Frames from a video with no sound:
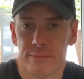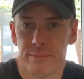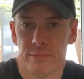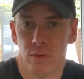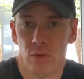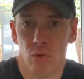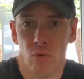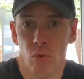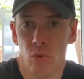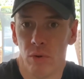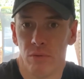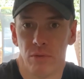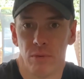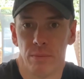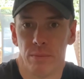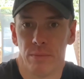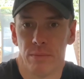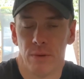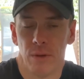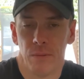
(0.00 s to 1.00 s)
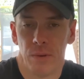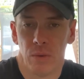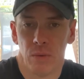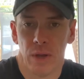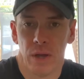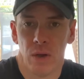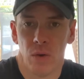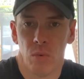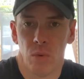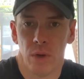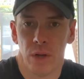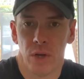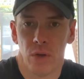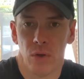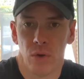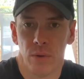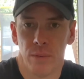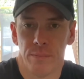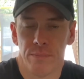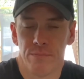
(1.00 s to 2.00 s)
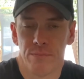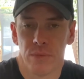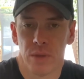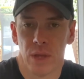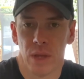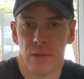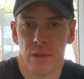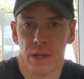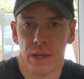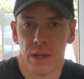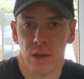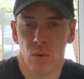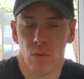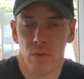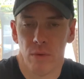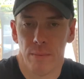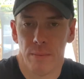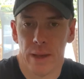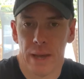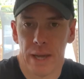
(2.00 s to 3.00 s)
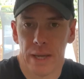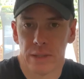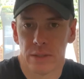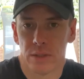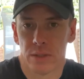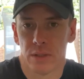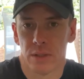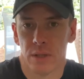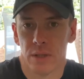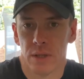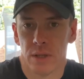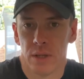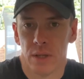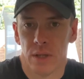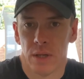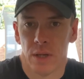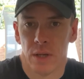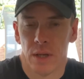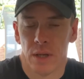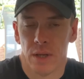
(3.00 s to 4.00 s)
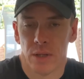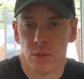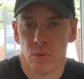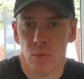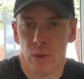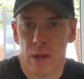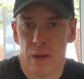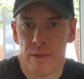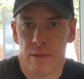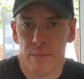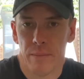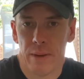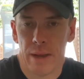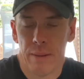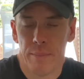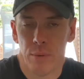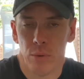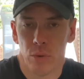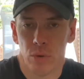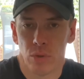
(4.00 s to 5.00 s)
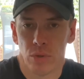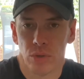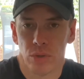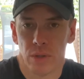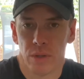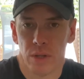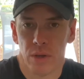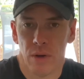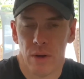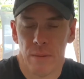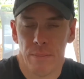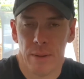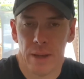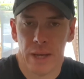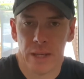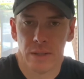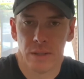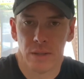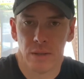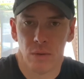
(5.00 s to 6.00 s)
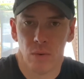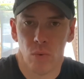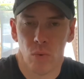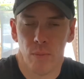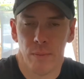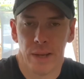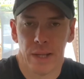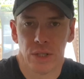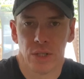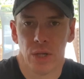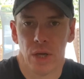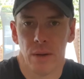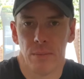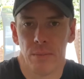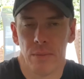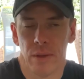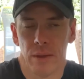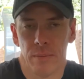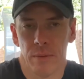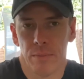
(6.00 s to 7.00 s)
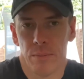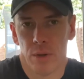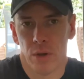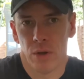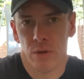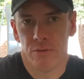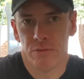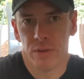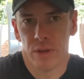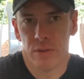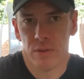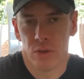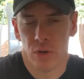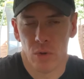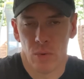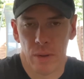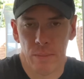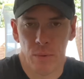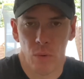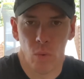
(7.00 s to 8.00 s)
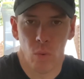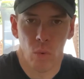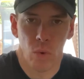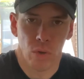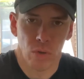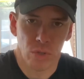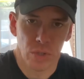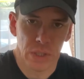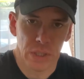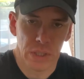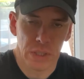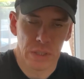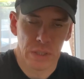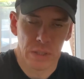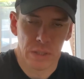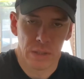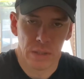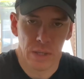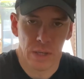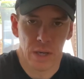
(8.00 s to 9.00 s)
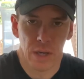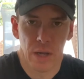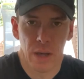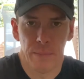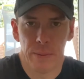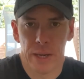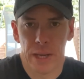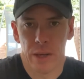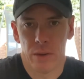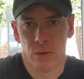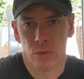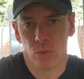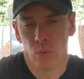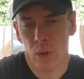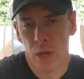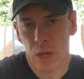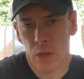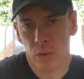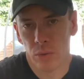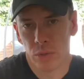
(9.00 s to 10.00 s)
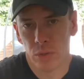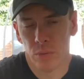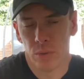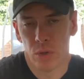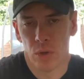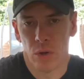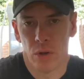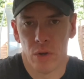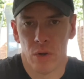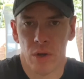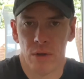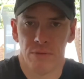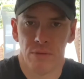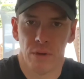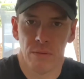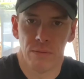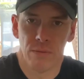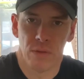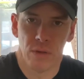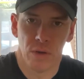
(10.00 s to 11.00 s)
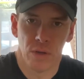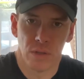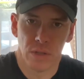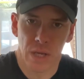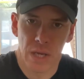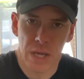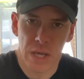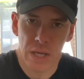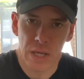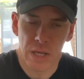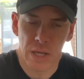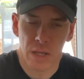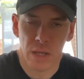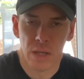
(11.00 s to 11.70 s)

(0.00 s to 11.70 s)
or all of them. I mean, hell, why not? I think all the Macs as well, the MacBooks and the iPads, to all match up. That'd be perfect. The new Apple Watches that are coming out as well. So we've got an iPhone 13,